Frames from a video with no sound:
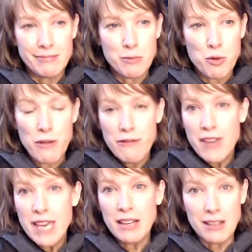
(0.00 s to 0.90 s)

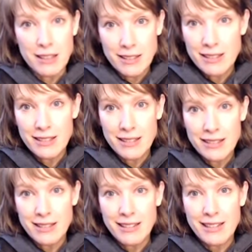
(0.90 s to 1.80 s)
reveal
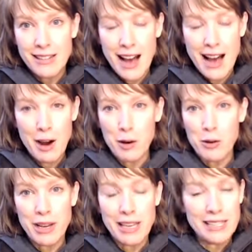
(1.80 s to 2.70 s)

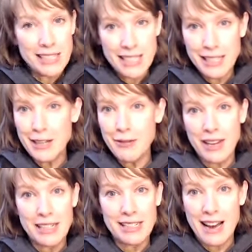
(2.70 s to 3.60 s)
how
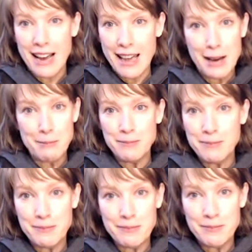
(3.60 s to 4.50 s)
insignificant I am
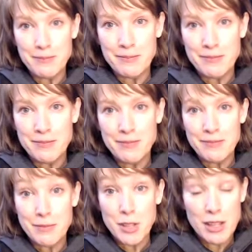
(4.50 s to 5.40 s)

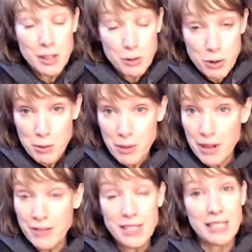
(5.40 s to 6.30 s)
to this room
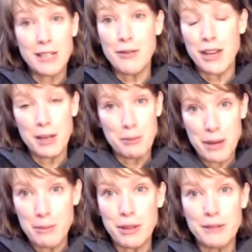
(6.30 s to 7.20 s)
of significant
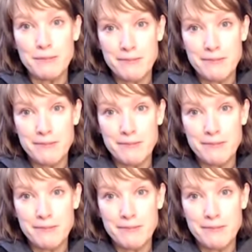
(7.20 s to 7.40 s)
people.